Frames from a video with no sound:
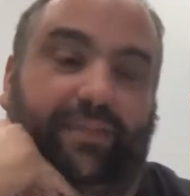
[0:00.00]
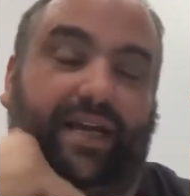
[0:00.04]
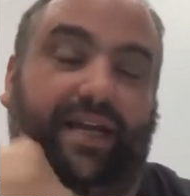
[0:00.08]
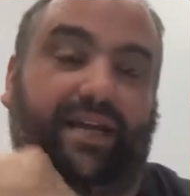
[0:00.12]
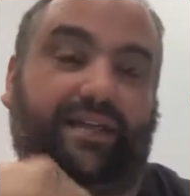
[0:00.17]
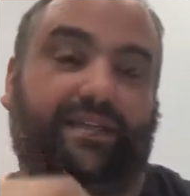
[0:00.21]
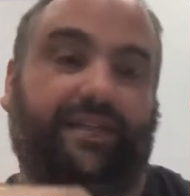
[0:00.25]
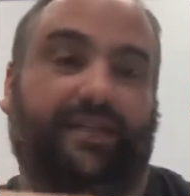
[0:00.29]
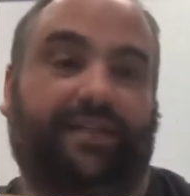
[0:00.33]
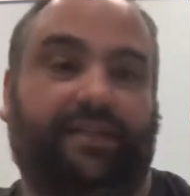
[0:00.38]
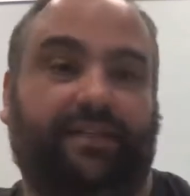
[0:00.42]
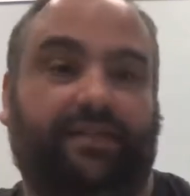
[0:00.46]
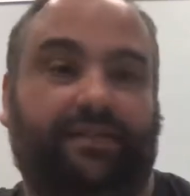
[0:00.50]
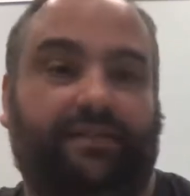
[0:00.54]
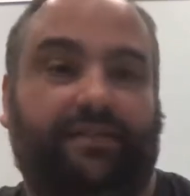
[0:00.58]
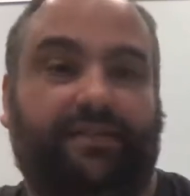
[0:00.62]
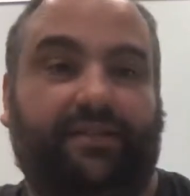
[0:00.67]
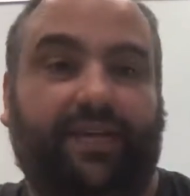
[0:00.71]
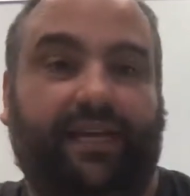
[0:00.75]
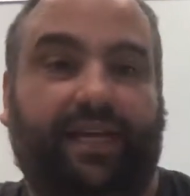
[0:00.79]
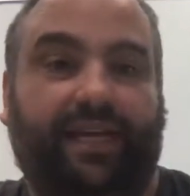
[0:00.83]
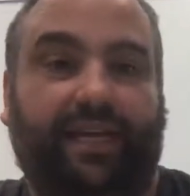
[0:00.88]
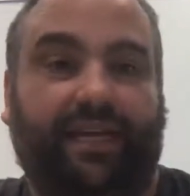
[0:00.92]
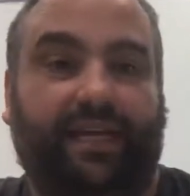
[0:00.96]
As you can
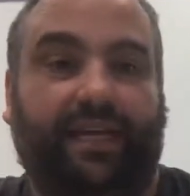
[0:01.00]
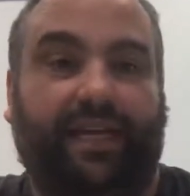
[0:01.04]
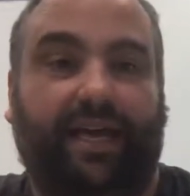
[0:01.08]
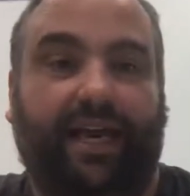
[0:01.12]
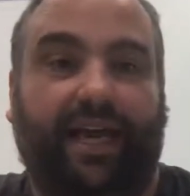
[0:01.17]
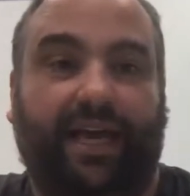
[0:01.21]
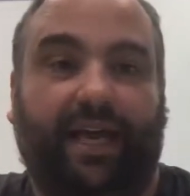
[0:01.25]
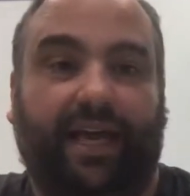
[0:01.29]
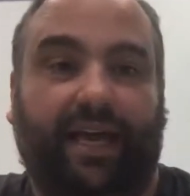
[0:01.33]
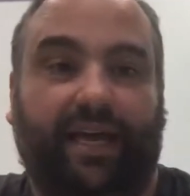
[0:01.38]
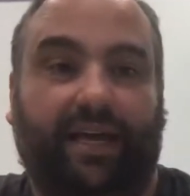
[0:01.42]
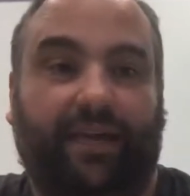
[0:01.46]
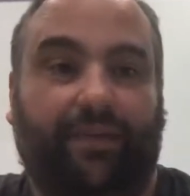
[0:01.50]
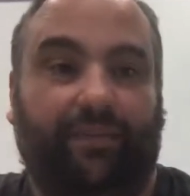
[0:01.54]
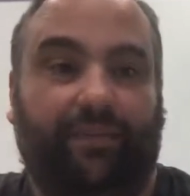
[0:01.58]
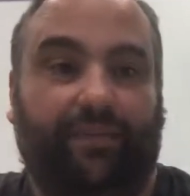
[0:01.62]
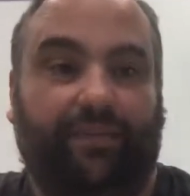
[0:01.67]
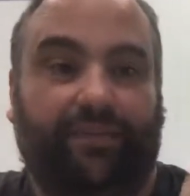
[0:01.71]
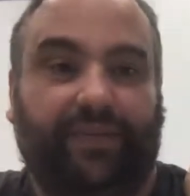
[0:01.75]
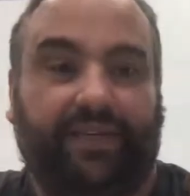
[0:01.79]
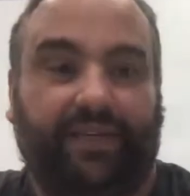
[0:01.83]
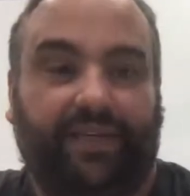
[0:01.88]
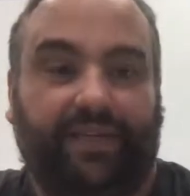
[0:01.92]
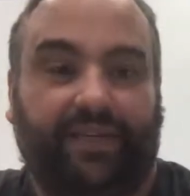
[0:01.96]
see,
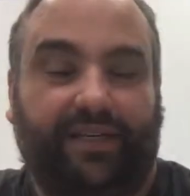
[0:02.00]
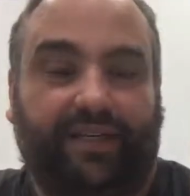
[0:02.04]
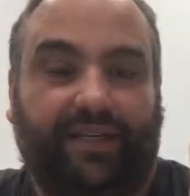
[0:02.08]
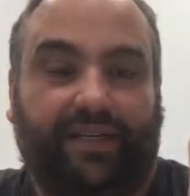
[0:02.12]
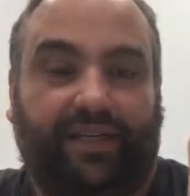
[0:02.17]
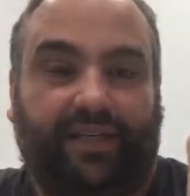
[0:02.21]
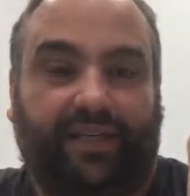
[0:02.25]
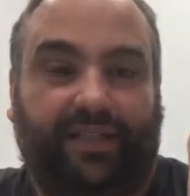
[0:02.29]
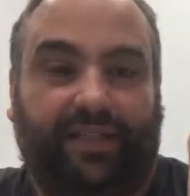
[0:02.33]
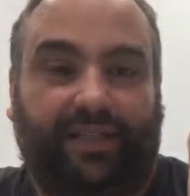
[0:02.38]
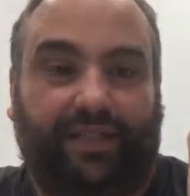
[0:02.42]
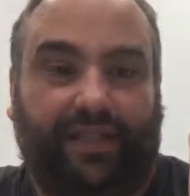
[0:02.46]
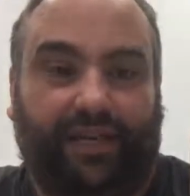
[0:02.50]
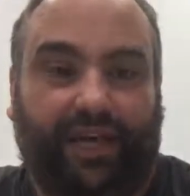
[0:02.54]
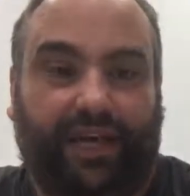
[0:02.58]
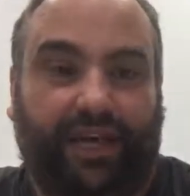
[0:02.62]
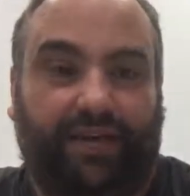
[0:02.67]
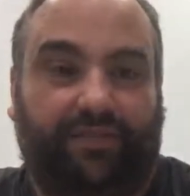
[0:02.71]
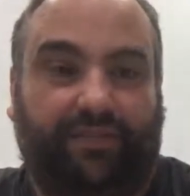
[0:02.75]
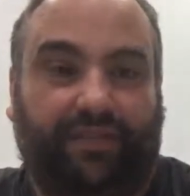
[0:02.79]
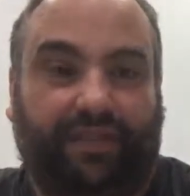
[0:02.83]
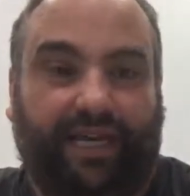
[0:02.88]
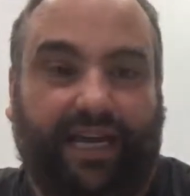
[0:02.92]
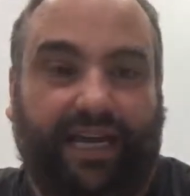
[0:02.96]
the
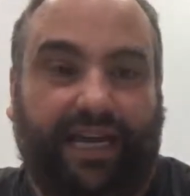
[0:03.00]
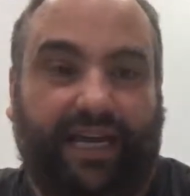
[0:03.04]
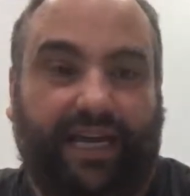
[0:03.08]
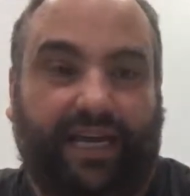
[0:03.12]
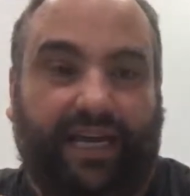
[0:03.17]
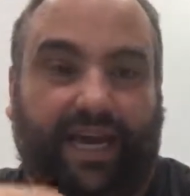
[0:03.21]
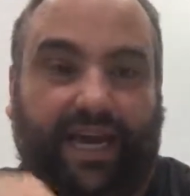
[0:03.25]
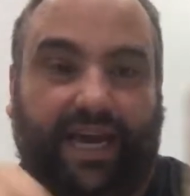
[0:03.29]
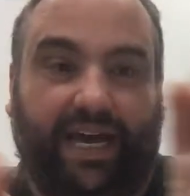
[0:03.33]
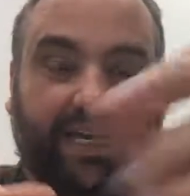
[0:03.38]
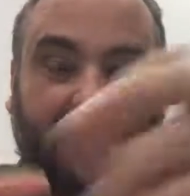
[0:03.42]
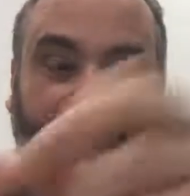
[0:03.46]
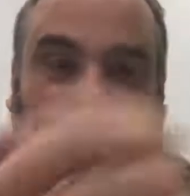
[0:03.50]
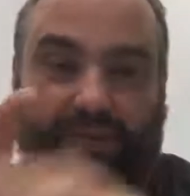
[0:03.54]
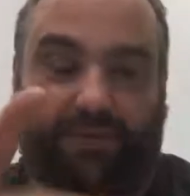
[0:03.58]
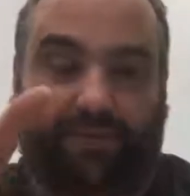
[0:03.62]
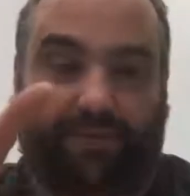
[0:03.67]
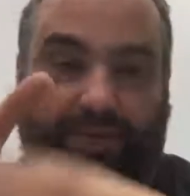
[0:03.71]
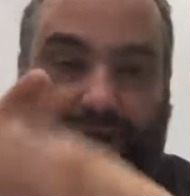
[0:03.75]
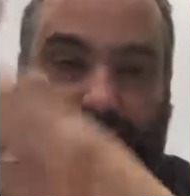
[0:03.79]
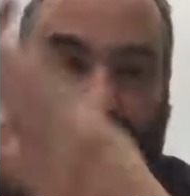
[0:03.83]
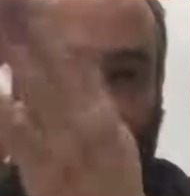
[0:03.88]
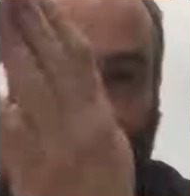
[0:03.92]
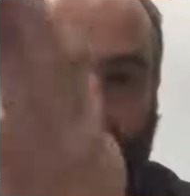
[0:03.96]
overlay I just
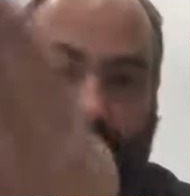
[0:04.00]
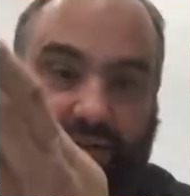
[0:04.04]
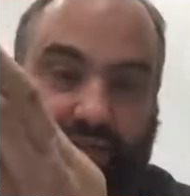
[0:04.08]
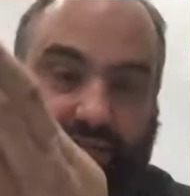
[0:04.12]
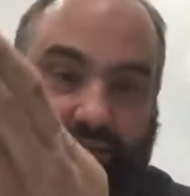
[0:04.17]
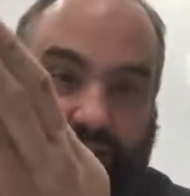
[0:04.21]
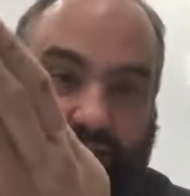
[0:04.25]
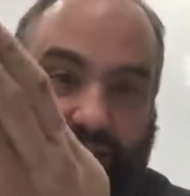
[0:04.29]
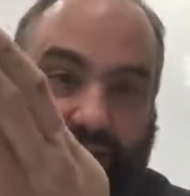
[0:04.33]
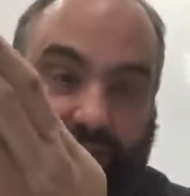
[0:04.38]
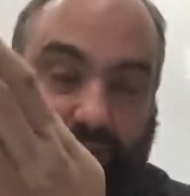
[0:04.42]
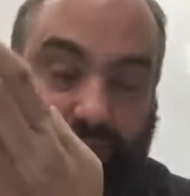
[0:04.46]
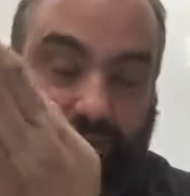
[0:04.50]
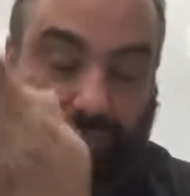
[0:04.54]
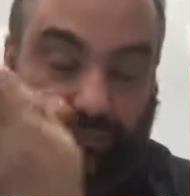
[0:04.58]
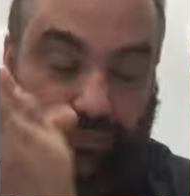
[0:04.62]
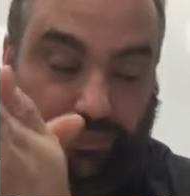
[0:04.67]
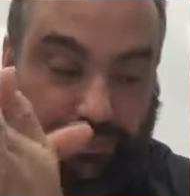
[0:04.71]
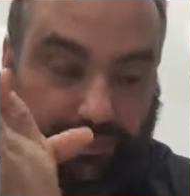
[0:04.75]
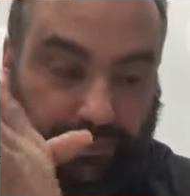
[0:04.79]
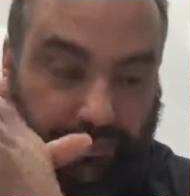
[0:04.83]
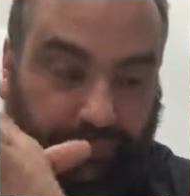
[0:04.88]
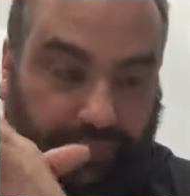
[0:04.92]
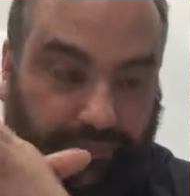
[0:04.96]
put it over
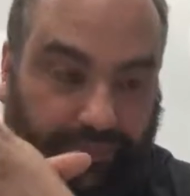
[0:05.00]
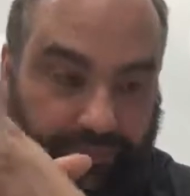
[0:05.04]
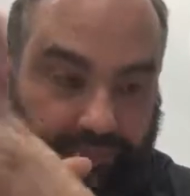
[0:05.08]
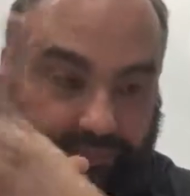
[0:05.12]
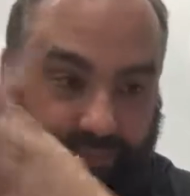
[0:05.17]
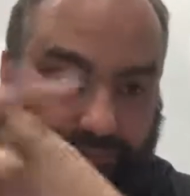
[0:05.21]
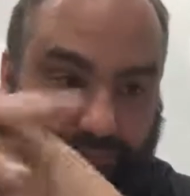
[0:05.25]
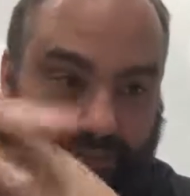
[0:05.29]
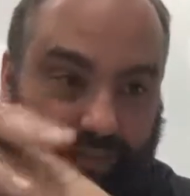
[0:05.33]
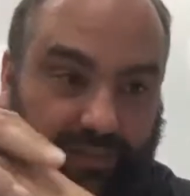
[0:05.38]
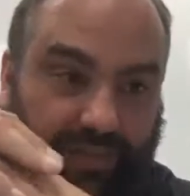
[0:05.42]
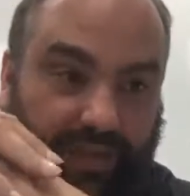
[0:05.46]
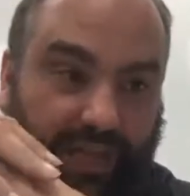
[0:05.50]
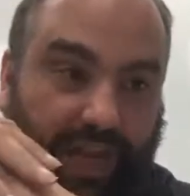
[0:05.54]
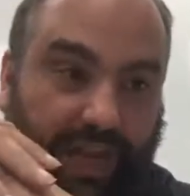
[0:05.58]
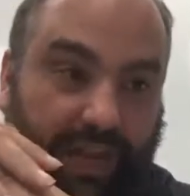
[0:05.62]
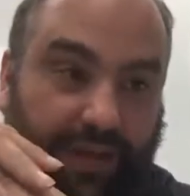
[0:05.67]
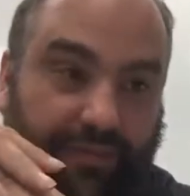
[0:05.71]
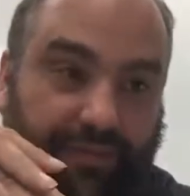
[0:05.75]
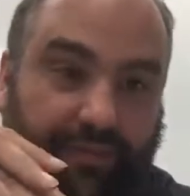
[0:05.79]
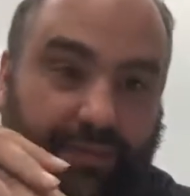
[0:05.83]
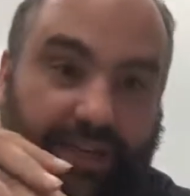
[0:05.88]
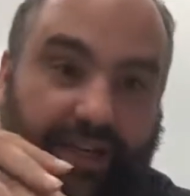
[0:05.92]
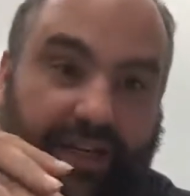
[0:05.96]

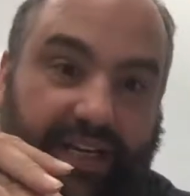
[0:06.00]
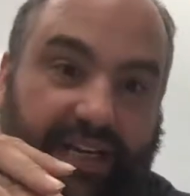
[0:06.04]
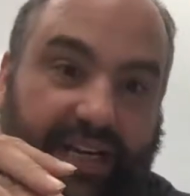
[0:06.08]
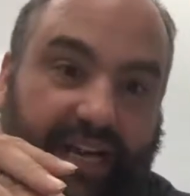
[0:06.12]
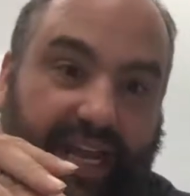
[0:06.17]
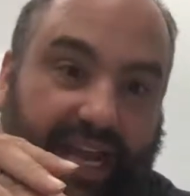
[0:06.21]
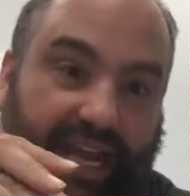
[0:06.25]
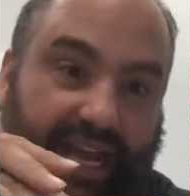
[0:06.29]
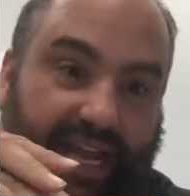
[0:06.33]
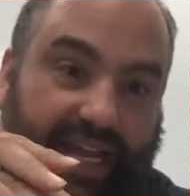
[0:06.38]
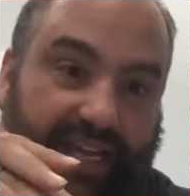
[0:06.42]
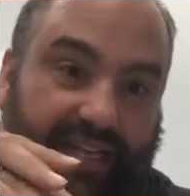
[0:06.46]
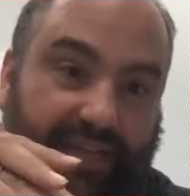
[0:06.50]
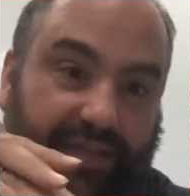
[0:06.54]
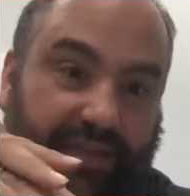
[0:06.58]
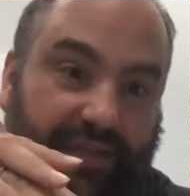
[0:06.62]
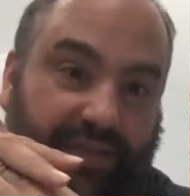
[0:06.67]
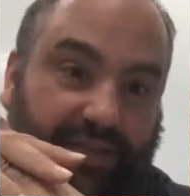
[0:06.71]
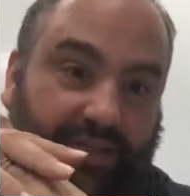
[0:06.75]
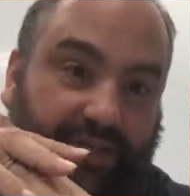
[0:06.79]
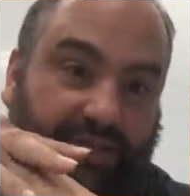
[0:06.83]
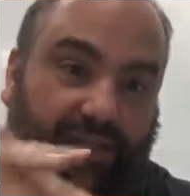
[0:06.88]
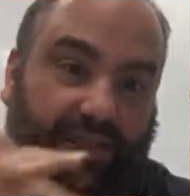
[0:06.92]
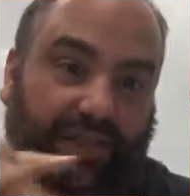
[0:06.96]
it, and
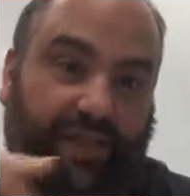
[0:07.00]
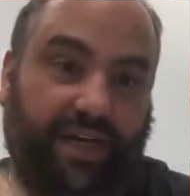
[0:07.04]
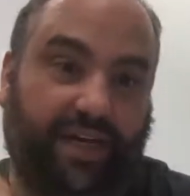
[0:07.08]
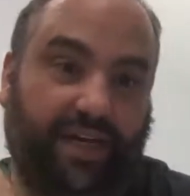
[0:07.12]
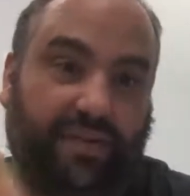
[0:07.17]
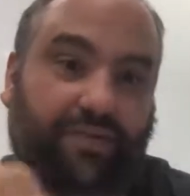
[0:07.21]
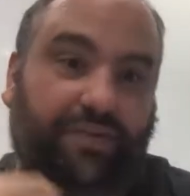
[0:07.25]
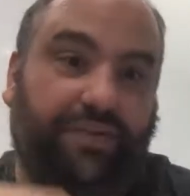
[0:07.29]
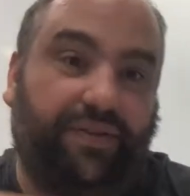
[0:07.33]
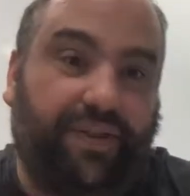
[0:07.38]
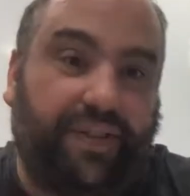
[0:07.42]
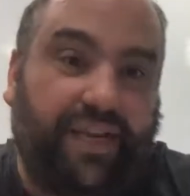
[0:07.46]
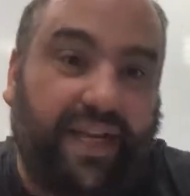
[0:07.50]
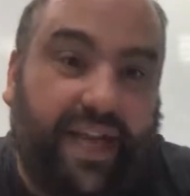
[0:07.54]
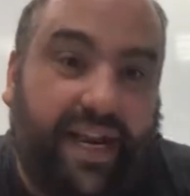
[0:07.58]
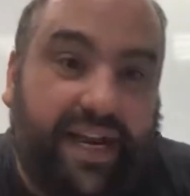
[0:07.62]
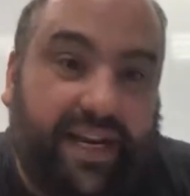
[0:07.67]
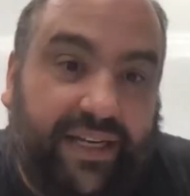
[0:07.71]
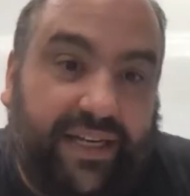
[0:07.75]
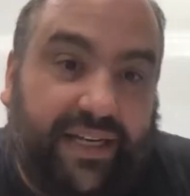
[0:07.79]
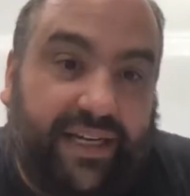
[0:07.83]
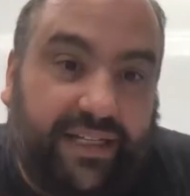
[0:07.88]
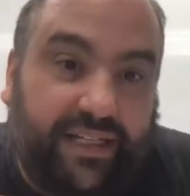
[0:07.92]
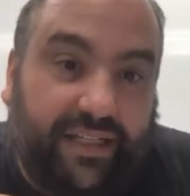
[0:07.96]
you go through the
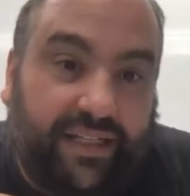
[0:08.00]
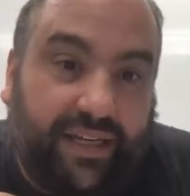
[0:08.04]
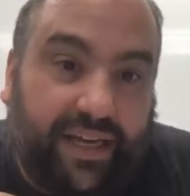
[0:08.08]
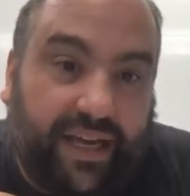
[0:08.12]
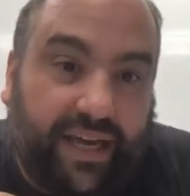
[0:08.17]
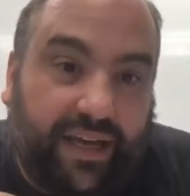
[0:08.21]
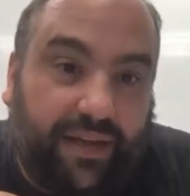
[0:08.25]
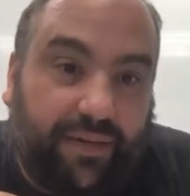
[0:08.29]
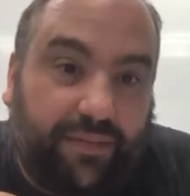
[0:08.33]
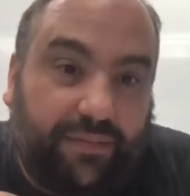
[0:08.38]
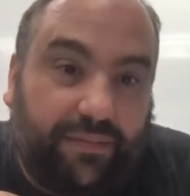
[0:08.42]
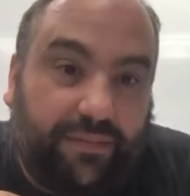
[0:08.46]
editing